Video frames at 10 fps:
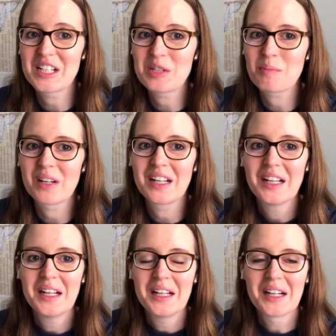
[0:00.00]
but
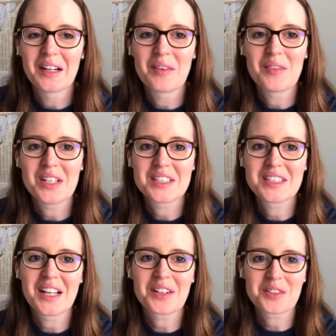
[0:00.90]
it is
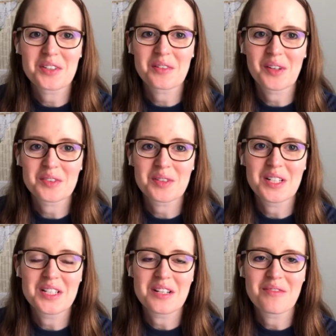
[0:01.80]
not a good survival
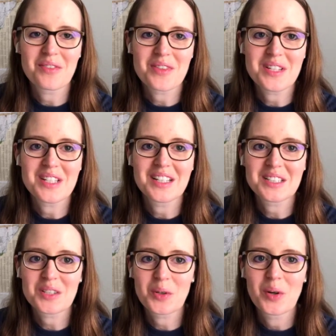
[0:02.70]
strategy for these days.
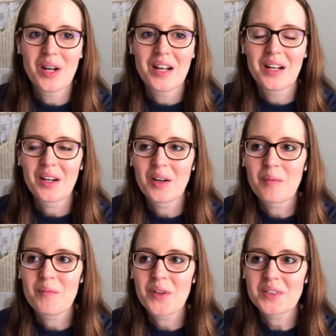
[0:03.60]
So
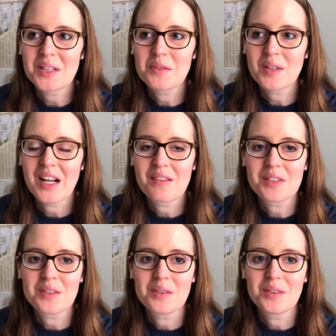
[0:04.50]
there are times when I have
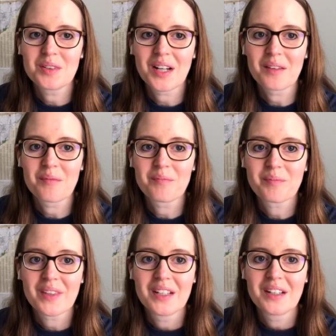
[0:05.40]
to
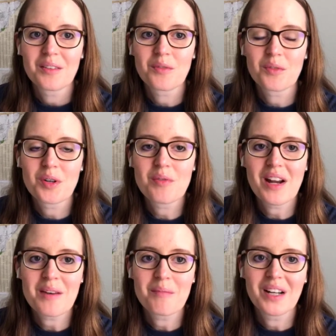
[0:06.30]

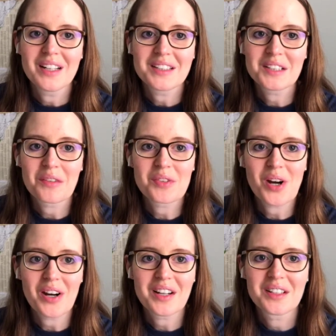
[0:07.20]
rewrite my
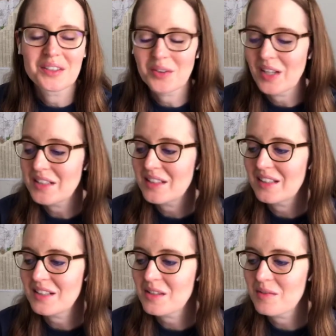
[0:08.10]
self-talk. So
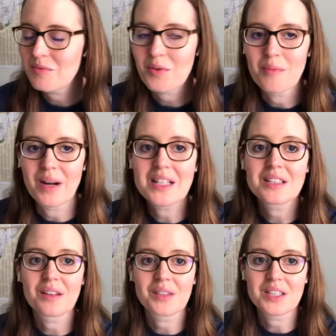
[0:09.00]
that's for
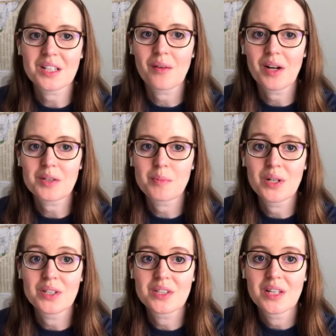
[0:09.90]
myself, that's how I
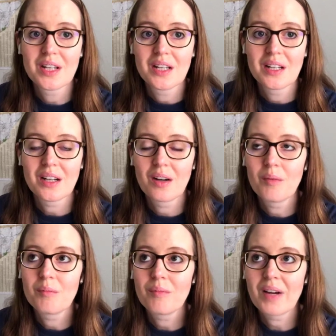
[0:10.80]
experience. I
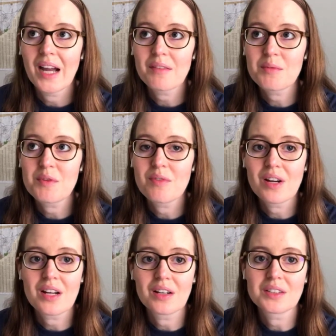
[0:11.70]
have to be
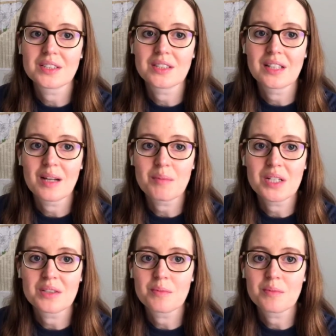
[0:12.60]
very conscious of that, because